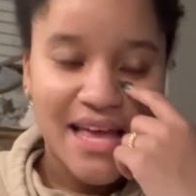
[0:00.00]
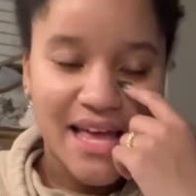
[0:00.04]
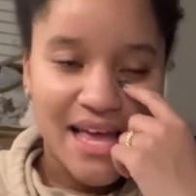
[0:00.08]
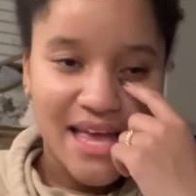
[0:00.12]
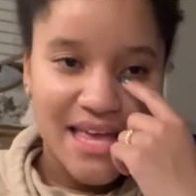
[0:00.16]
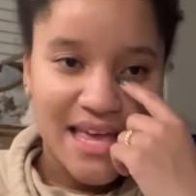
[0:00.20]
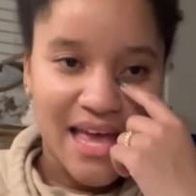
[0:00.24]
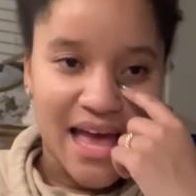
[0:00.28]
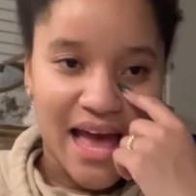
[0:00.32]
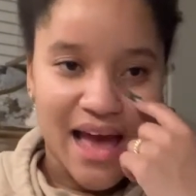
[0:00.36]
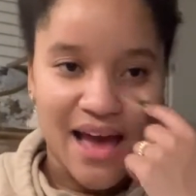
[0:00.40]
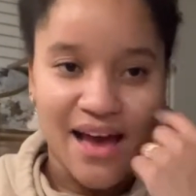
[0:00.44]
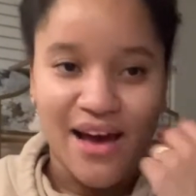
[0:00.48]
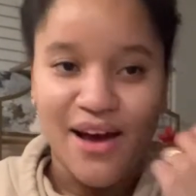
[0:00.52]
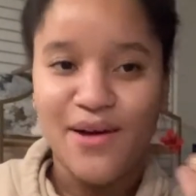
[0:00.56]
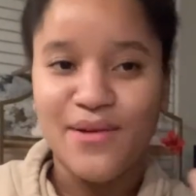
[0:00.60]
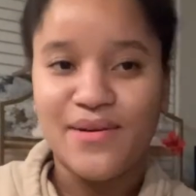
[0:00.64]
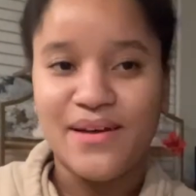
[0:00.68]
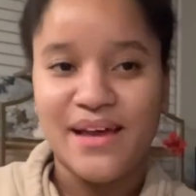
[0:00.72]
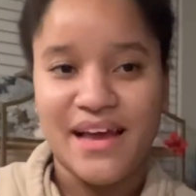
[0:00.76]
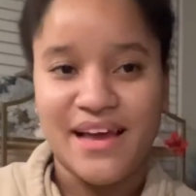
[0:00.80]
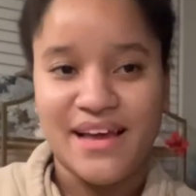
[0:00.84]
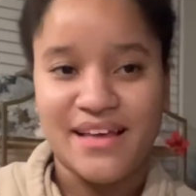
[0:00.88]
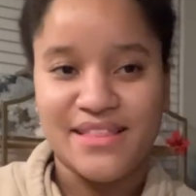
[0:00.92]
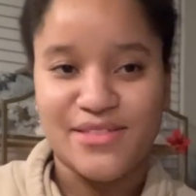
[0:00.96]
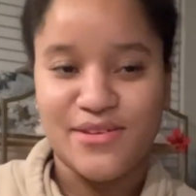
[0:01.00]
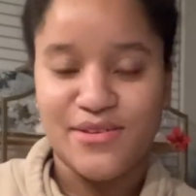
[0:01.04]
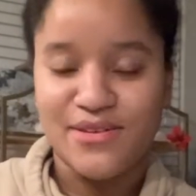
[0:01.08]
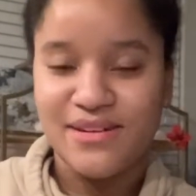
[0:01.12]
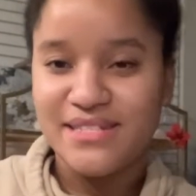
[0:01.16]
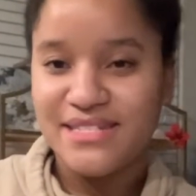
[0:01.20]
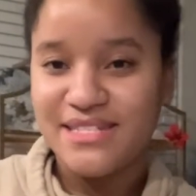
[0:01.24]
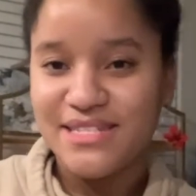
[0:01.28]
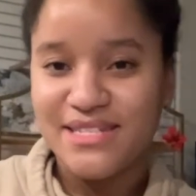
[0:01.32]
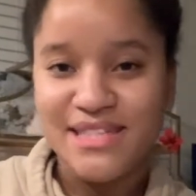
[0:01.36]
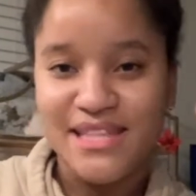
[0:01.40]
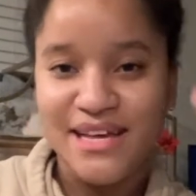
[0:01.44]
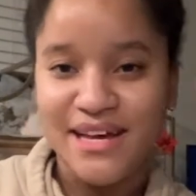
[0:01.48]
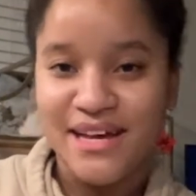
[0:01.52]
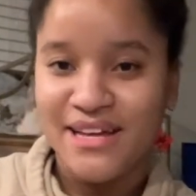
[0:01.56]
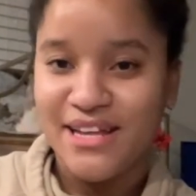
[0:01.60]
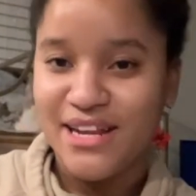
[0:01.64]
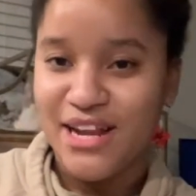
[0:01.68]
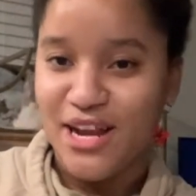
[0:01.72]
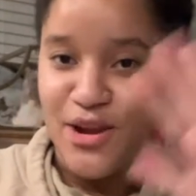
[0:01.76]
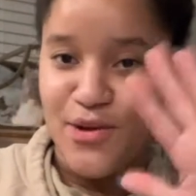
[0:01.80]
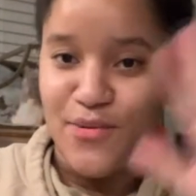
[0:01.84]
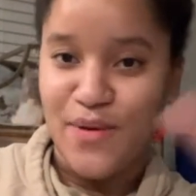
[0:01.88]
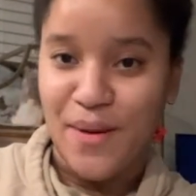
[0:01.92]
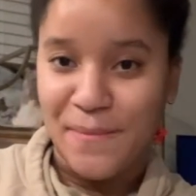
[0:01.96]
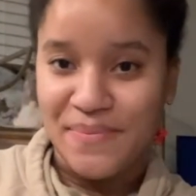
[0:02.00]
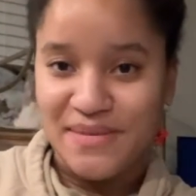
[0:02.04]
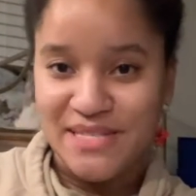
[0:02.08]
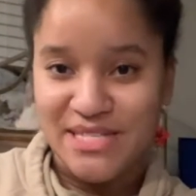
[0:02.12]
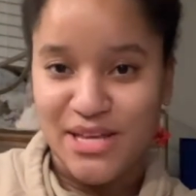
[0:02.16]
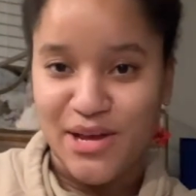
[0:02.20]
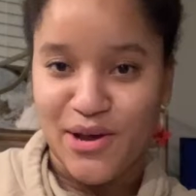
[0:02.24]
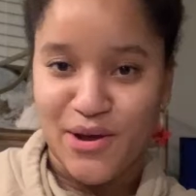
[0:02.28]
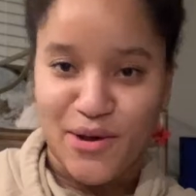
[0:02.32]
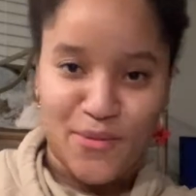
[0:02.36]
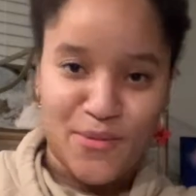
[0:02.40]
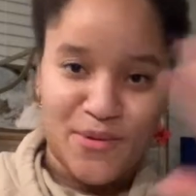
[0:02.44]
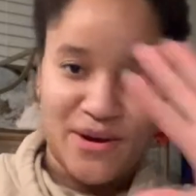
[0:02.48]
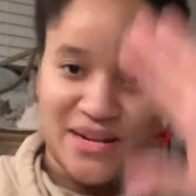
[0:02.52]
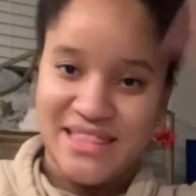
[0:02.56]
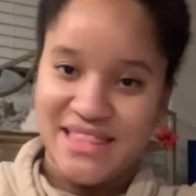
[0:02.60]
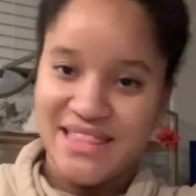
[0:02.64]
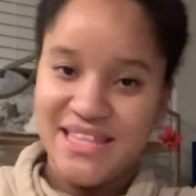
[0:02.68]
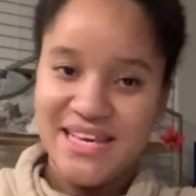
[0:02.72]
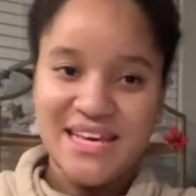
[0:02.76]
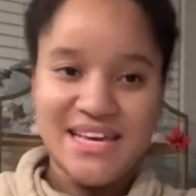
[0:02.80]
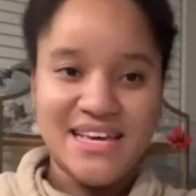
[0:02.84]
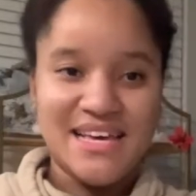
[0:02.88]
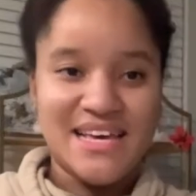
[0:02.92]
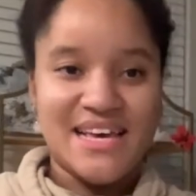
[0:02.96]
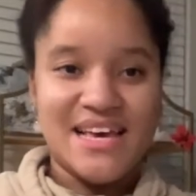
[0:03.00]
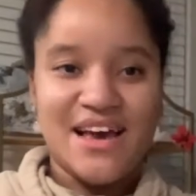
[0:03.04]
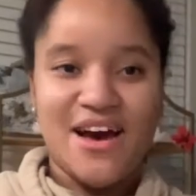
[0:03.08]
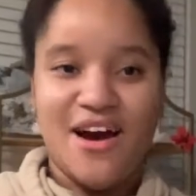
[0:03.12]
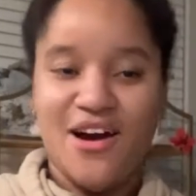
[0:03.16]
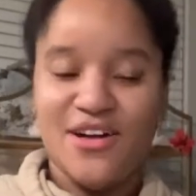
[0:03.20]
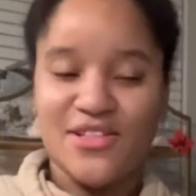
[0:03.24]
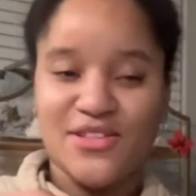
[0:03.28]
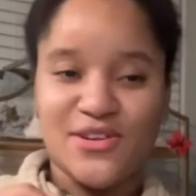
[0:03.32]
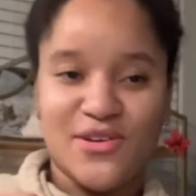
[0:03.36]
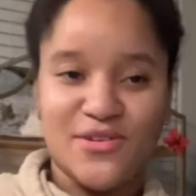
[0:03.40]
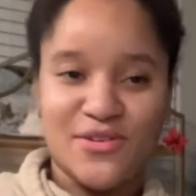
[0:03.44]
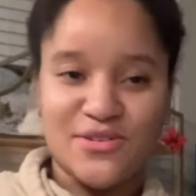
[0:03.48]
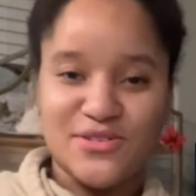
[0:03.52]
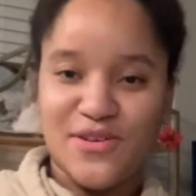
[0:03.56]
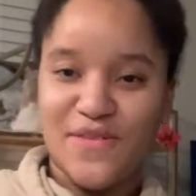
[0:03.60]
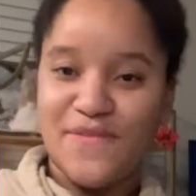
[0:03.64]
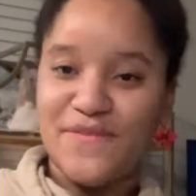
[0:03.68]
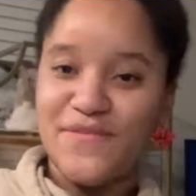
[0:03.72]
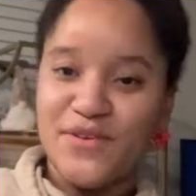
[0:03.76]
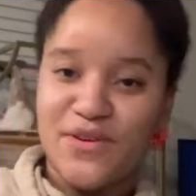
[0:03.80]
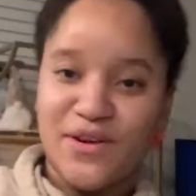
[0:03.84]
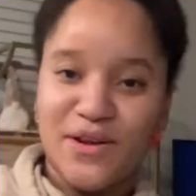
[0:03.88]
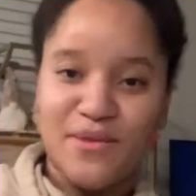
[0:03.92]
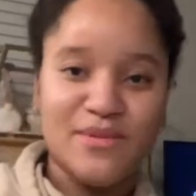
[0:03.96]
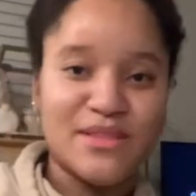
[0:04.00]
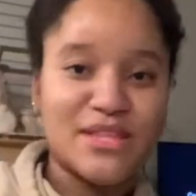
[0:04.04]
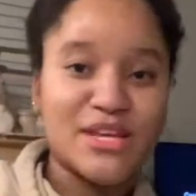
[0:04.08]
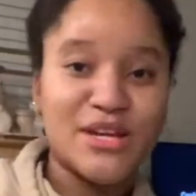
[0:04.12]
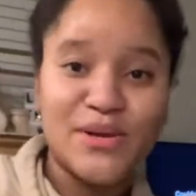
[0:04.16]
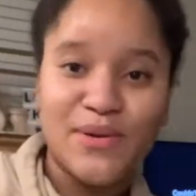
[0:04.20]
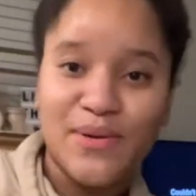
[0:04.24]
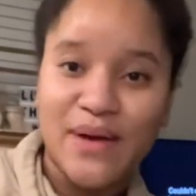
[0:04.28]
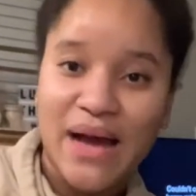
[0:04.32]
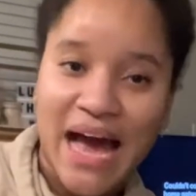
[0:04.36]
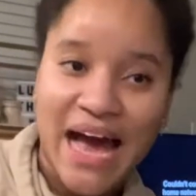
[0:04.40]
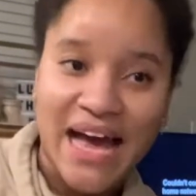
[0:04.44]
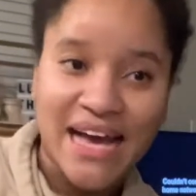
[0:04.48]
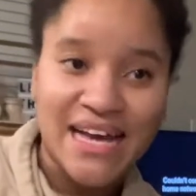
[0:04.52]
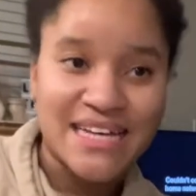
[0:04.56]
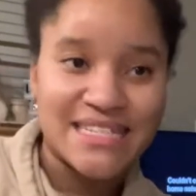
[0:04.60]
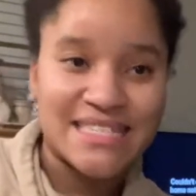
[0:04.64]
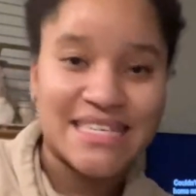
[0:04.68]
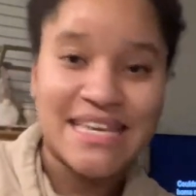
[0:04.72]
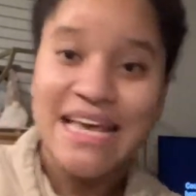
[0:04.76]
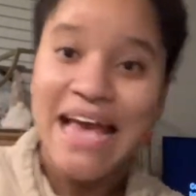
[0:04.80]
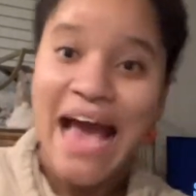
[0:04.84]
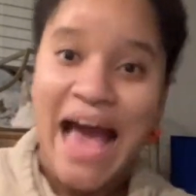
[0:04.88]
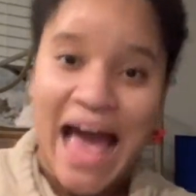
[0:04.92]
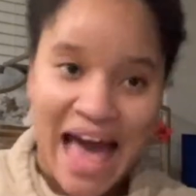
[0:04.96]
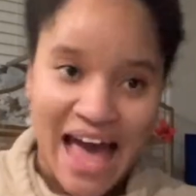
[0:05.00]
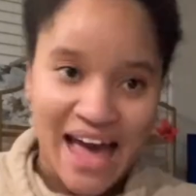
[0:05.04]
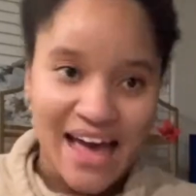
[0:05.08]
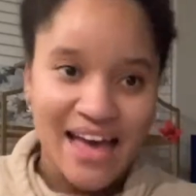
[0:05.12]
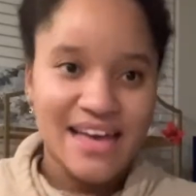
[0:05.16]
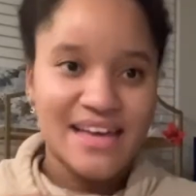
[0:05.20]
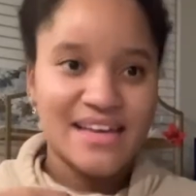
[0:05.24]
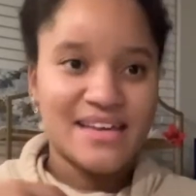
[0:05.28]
Yeah, okay. They're into the new episode where all the girls are flirting with the new guy because he hot.